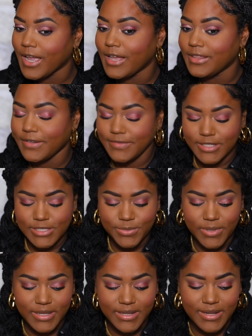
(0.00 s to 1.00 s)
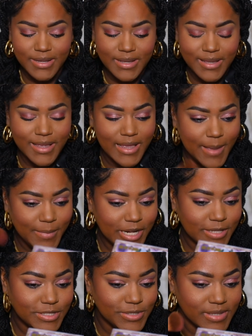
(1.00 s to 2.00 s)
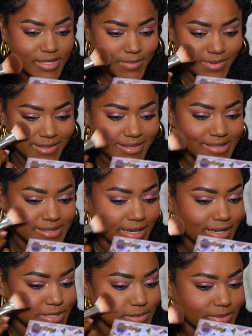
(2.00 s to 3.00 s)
I love this one. I'm going to do this one on this side as